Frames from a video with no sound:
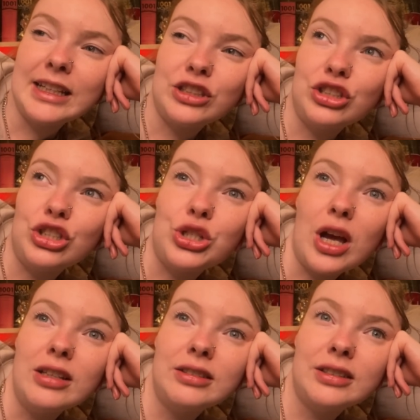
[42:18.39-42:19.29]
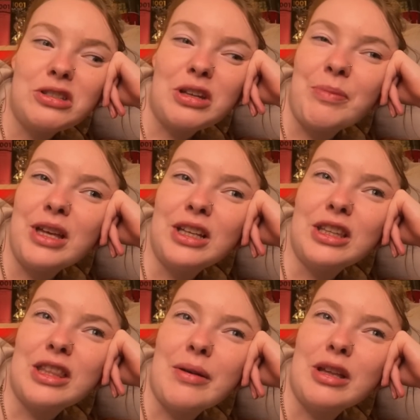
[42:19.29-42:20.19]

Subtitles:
it's just something that